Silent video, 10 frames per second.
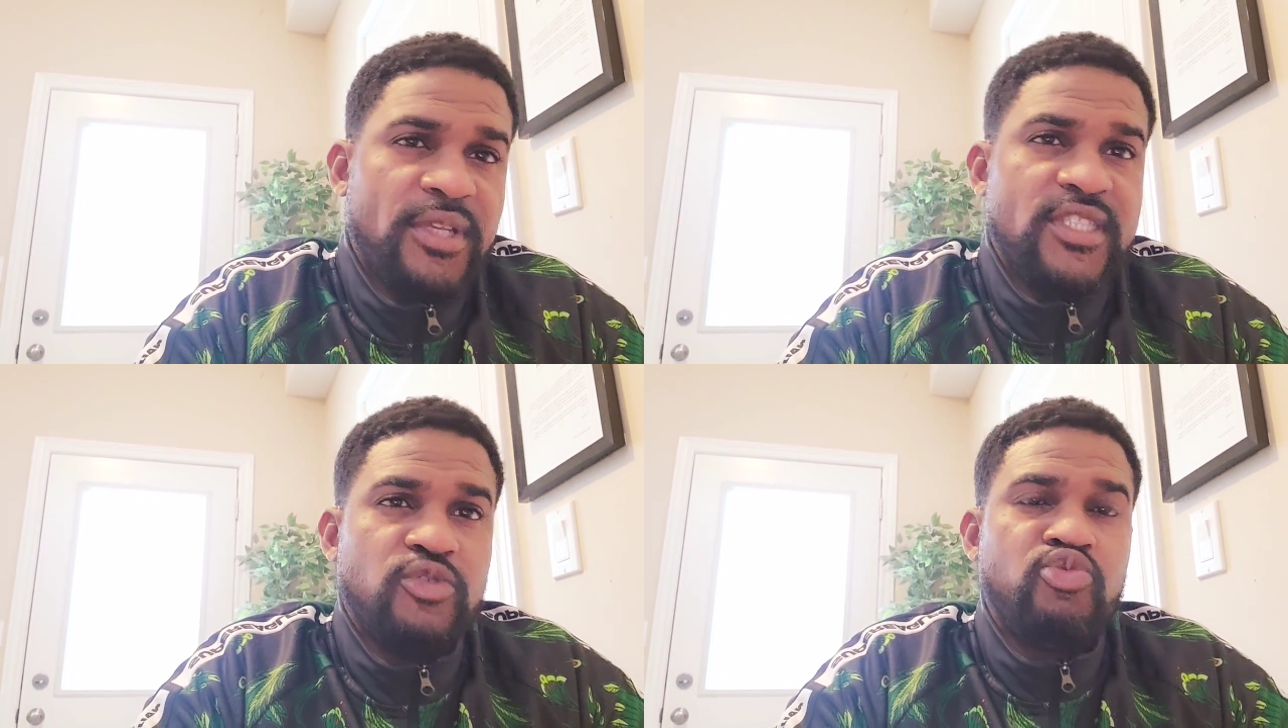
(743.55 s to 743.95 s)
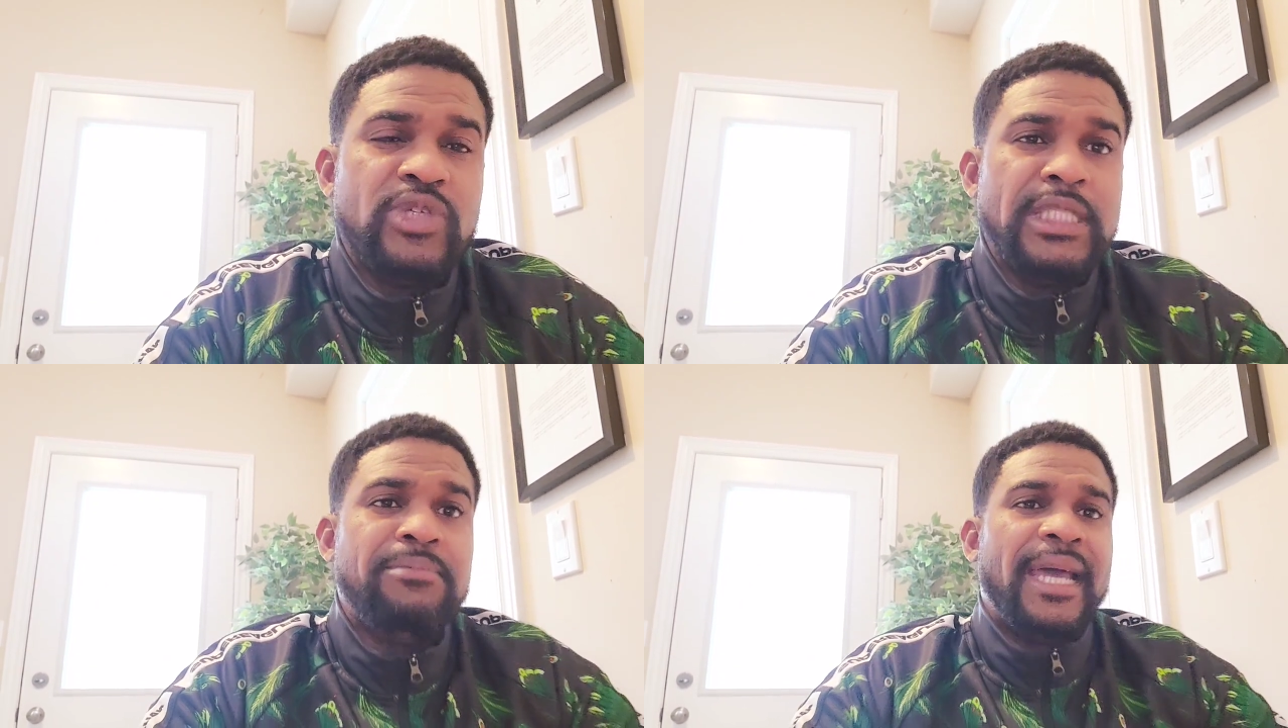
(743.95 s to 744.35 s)
doesn't
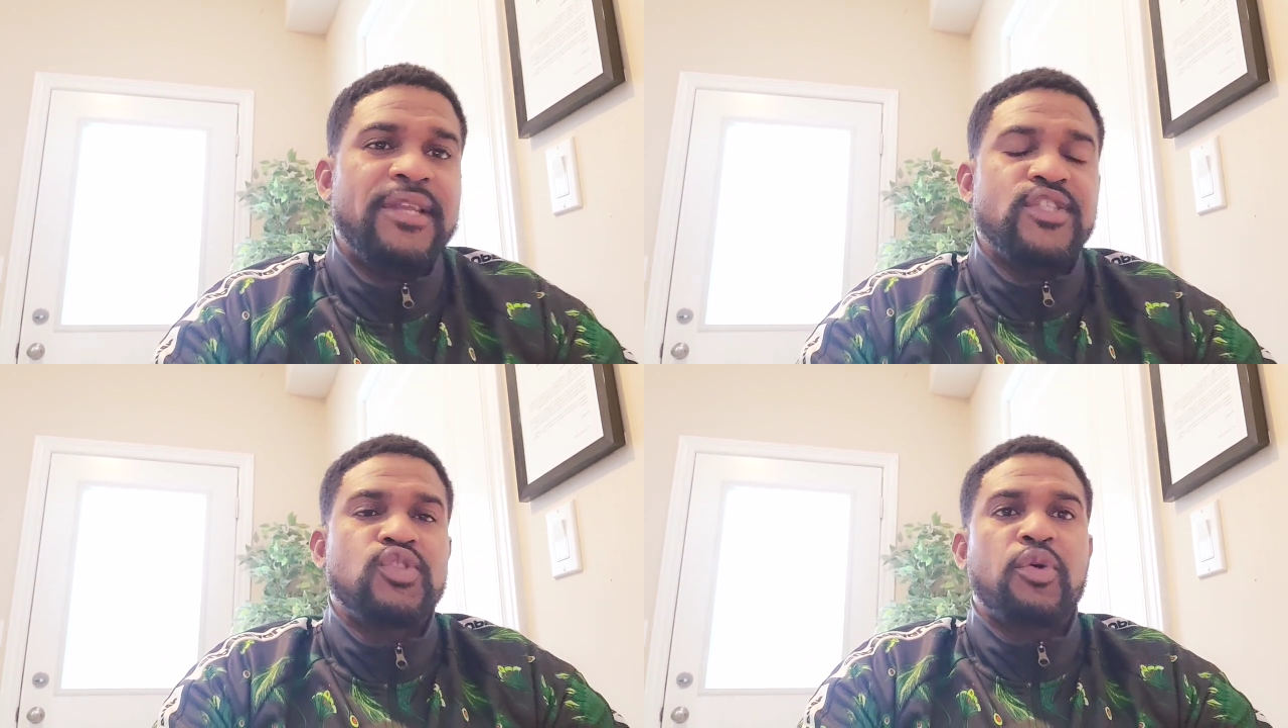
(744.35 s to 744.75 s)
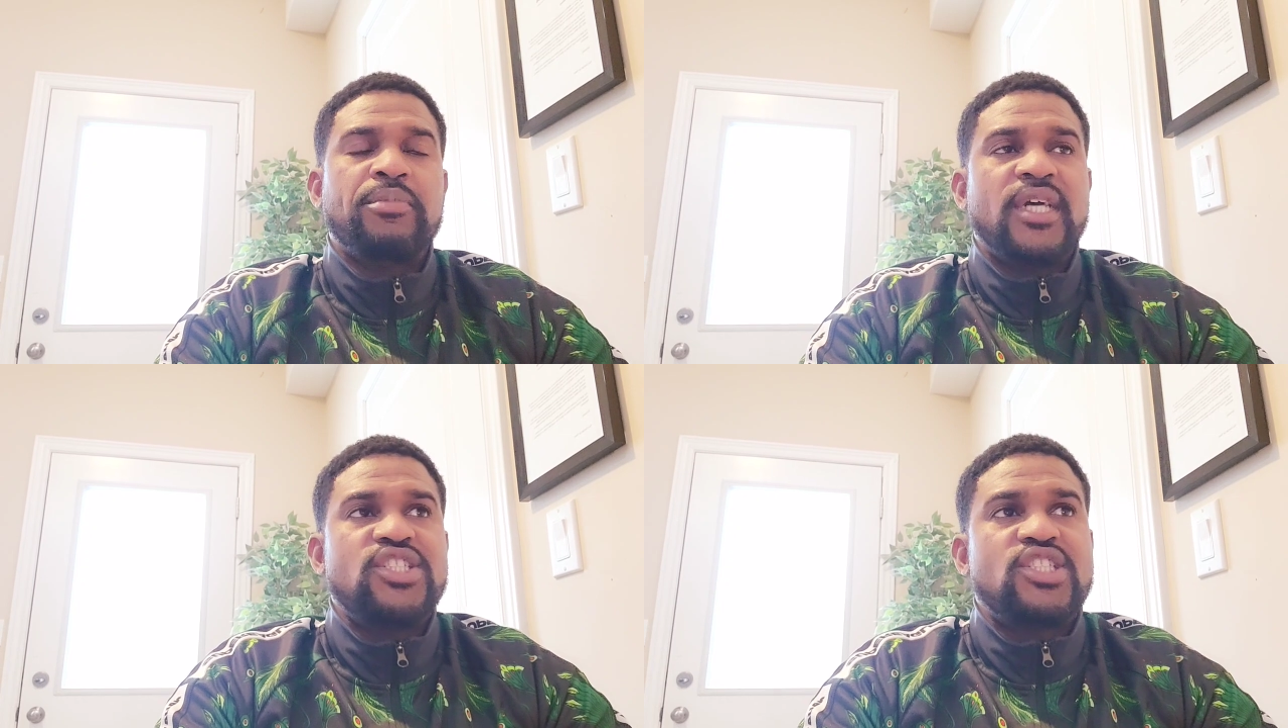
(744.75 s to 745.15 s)
really matter so
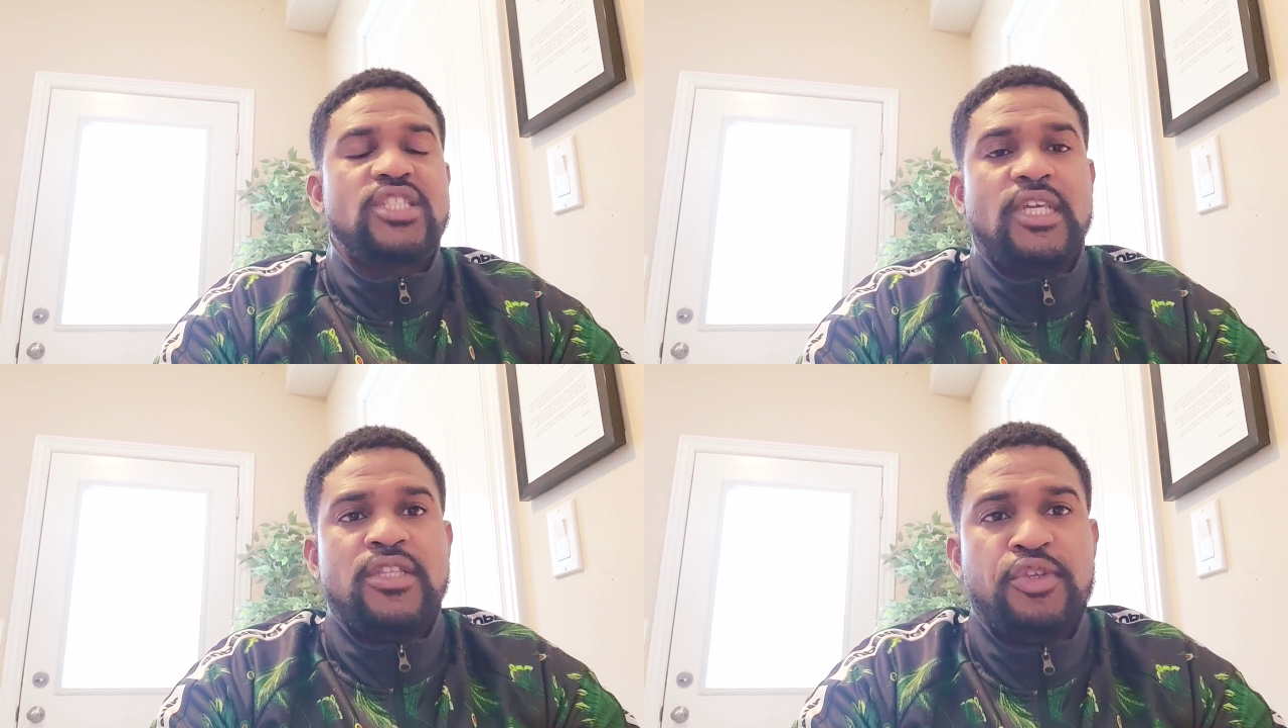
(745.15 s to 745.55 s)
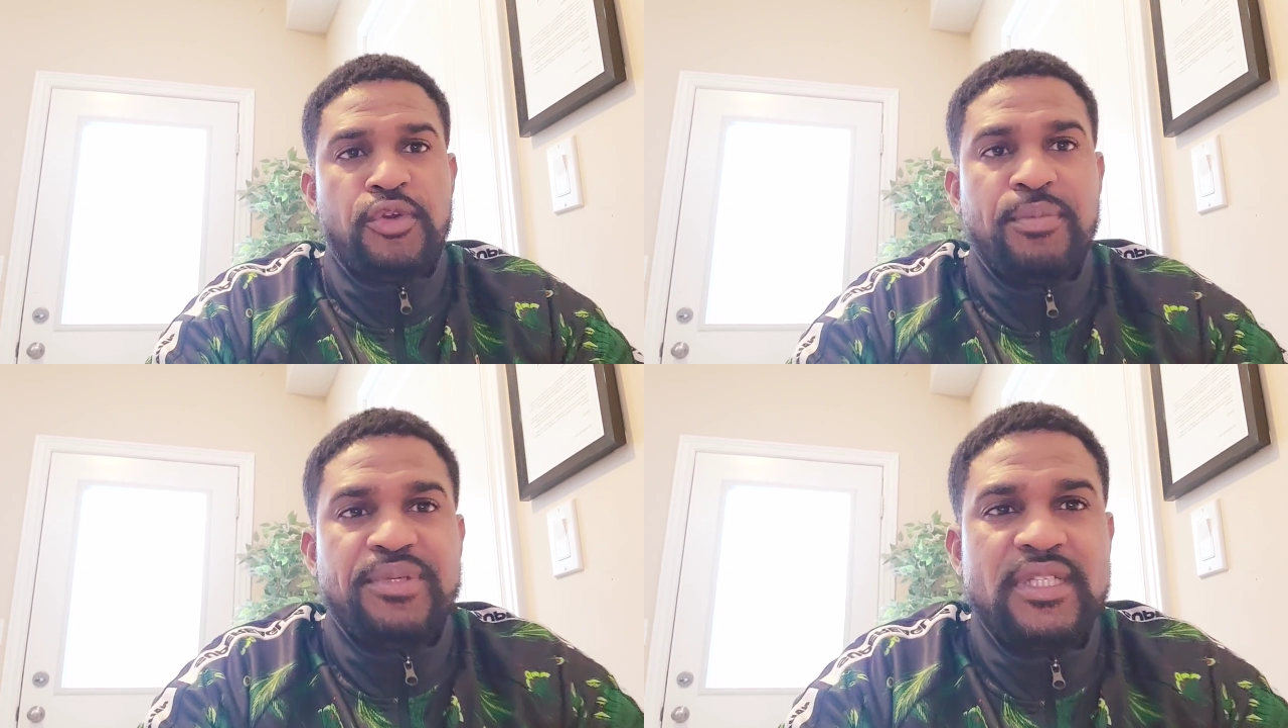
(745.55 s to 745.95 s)
much in
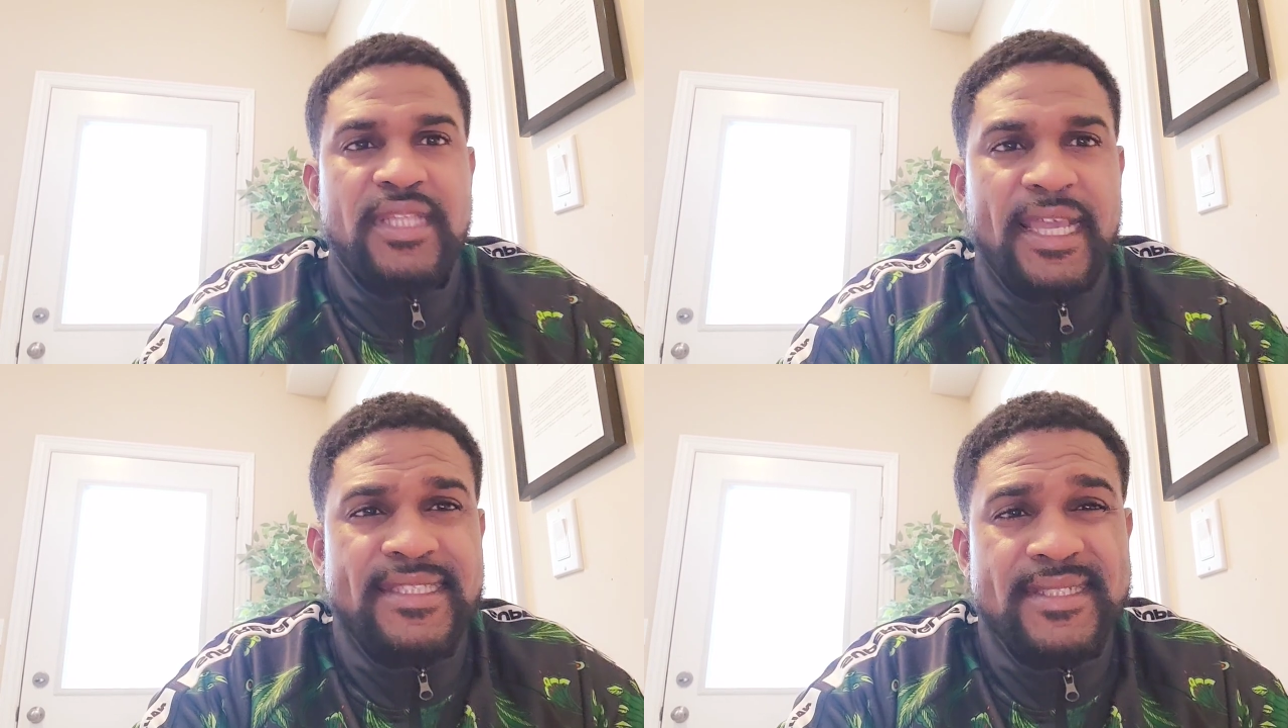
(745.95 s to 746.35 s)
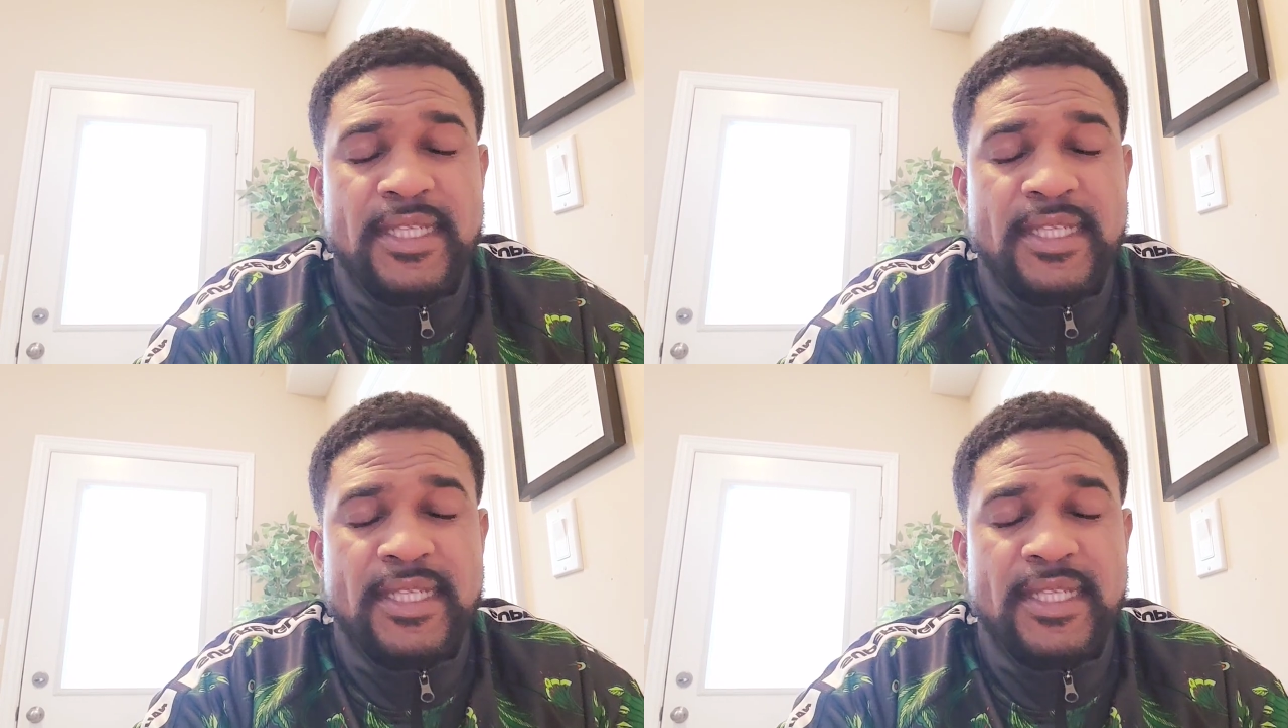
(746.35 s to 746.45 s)
European nights,